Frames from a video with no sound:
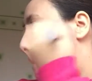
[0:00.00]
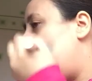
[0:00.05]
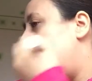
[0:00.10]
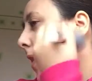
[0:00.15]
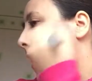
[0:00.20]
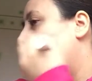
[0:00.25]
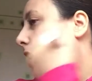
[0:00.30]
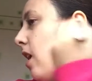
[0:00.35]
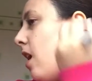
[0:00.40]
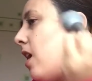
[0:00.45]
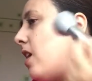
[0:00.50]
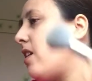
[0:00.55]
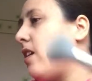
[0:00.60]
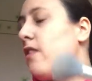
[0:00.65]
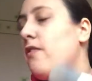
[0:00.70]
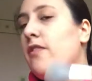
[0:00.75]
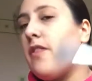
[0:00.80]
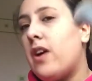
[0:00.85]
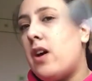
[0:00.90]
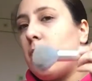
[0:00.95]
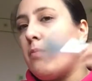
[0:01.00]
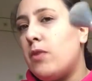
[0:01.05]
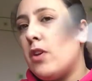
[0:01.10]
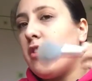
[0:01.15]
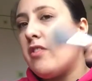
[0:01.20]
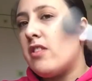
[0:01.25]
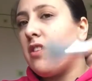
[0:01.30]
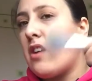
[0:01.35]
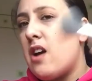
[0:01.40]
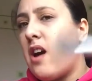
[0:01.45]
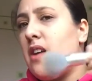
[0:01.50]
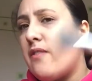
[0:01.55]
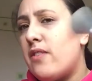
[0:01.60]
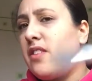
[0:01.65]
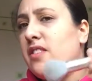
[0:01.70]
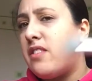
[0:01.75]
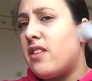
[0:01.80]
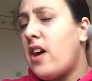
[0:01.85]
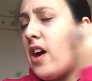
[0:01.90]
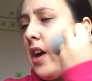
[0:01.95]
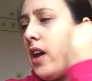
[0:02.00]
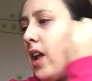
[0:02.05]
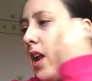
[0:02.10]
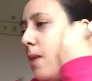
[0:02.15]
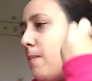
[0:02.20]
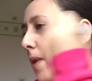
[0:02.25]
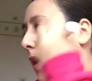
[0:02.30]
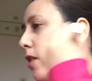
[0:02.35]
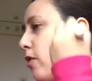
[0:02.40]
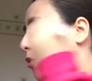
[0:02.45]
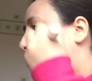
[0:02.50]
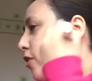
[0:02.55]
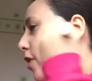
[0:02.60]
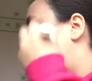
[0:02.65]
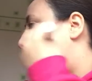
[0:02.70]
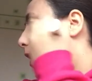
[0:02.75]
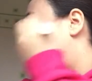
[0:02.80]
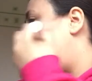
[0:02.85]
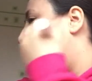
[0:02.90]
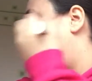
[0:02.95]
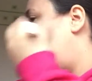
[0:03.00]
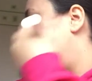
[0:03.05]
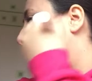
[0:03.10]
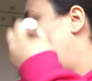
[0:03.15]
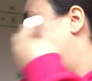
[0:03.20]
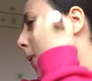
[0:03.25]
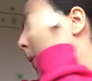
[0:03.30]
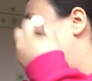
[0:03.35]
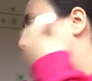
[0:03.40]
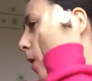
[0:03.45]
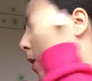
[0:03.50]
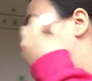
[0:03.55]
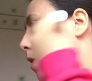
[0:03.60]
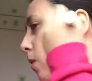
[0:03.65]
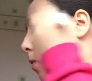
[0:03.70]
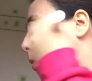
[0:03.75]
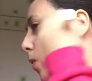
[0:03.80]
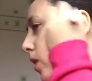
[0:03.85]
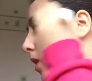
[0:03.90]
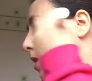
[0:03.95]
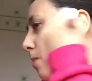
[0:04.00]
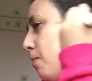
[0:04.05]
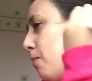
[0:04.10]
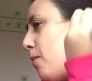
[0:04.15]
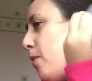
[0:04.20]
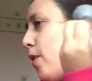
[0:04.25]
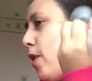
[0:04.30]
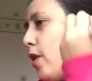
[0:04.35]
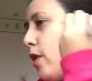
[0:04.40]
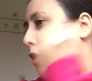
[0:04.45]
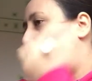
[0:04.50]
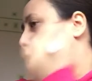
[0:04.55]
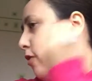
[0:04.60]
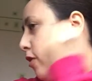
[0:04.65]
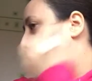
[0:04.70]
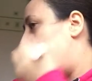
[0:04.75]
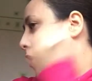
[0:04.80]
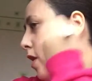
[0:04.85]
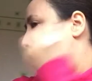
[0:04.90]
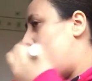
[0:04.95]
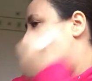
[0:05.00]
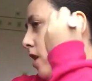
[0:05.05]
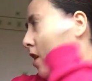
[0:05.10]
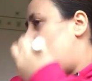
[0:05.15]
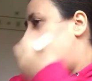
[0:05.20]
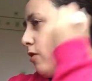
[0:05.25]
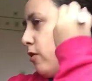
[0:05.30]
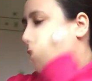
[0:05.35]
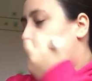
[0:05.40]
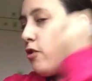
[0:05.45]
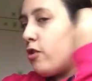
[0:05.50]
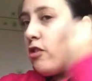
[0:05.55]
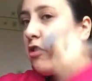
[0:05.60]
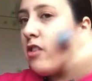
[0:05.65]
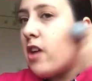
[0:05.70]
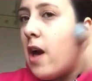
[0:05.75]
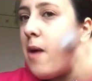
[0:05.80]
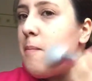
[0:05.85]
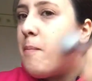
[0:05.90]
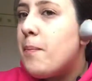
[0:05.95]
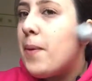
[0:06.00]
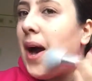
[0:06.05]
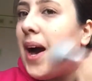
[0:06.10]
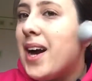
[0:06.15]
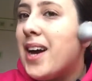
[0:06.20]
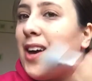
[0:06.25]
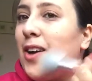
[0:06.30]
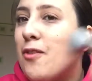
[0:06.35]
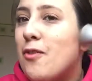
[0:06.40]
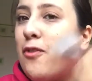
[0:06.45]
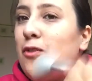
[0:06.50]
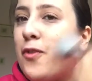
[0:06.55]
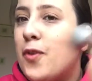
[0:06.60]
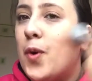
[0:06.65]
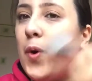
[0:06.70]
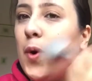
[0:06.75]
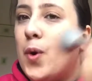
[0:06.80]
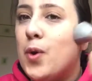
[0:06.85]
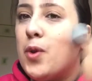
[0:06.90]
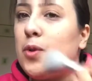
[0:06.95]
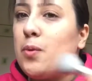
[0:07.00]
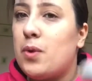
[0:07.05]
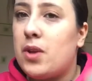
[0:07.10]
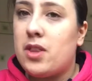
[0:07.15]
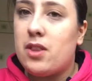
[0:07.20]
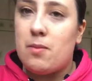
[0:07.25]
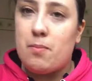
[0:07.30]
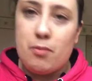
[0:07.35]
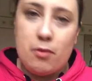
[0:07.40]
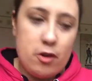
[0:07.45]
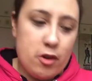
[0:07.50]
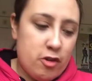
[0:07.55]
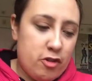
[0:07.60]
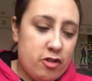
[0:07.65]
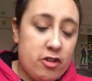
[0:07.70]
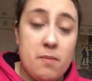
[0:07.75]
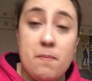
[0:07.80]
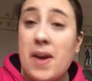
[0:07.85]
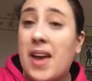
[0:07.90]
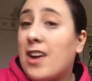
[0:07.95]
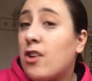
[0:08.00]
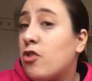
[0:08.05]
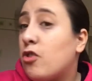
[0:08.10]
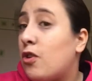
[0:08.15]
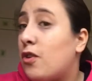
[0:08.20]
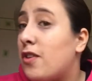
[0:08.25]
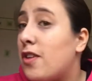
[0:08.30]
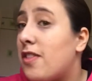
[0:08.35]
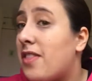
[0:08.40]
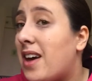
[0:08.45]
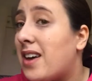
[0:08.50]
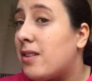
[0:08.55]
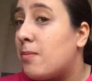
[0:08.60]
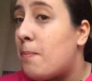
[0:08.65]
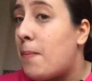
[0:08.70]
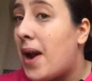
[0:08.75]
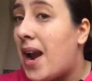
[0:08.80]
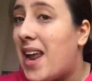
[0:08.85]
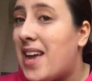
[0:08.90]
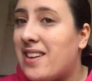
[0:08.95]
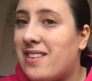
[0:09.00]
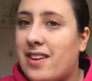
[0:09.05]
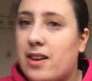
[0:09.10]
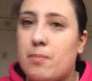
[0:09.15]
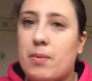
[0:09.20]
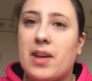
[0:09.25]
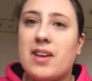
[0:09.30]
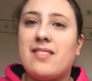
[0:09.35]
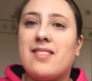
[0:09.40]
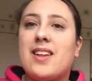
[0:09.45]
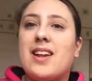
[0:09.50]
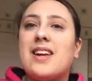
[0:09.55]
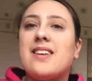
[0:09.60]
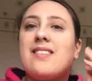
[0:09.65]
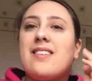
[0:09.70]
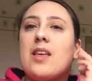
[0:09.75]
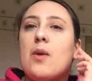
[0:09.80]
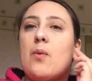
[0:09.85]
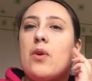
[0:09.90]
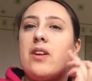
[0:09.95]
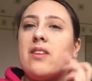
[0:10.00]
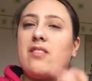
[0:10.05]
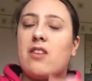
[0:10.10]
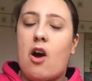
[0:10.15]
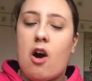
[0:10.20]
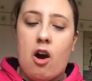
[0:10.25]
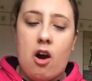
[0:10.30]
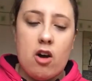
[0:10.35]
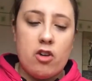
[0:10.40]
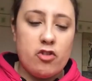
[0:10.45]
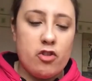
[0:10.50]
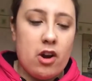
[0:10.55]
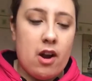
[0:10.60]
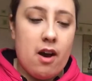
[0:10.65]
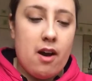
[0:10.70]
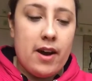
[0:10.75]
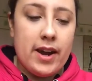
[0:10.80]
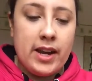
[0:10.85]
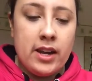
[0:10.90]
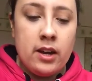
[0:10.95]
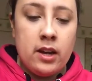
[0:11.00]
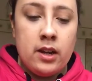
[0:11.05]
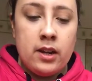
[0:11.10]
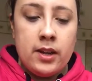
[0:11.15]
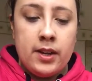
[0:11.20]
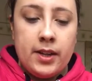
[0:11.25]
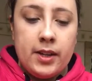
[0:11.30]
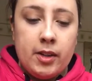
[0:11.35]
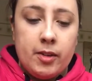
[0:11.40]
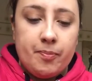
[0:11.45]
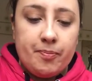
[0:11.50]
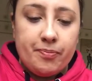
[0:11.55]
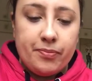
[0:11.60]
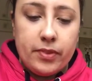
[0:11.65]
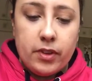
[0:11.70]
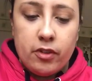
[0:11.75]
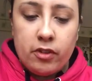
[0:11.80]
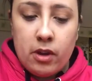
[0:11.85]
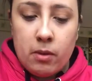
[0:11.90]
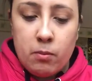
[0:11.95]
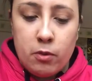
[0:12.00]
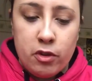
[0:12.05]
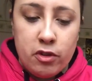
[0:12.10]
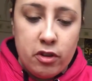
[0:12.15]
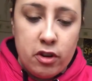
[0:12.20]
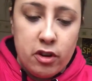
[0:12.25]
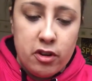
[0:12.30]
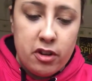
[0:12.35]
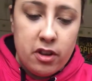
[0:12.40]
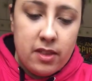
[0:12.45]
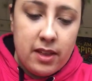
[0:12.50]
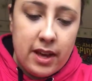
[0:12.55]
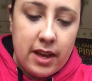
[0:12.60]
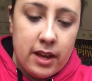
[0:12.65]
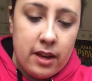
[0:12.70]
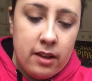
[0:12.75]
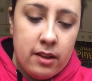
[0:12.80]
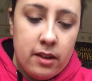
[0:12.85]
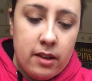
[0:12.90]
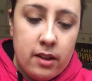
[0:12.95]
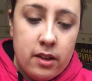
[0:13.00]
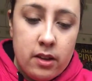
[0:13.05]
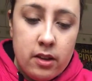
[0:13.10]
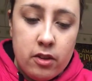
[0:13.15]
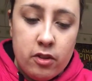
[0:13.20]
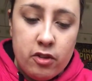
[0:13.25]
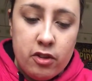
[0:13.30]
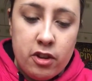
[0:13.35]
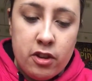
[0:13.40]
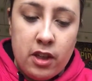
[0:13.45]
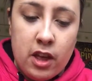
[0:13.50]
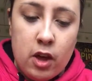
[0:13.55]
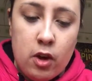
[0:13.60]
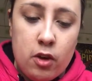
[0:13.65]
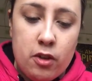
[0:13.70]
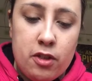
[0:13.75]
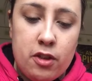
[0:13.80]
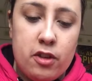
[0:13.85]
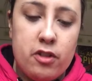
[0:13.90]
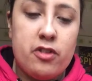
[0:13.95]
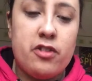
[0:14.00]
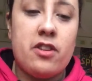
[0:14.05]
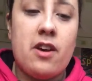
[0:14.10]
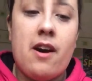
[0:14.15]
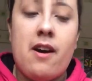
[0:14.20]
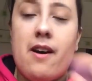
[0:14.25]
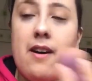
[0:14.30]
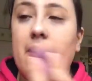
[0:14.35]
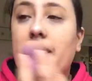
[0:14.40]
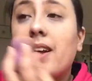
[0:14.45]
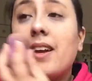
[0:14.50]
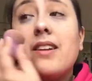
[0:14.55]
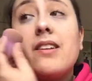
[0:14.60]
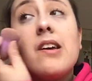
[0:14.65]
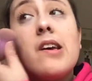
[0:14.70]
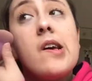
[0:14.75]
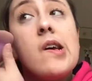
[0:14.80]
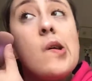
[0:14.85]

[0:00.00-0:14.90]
a kind of, I'm using kind of a circular motion with the brush and just going back and forth with the brush to make sure that that's blended, because the last thing you want is a harsh line. So I'm just going to do that to the other side.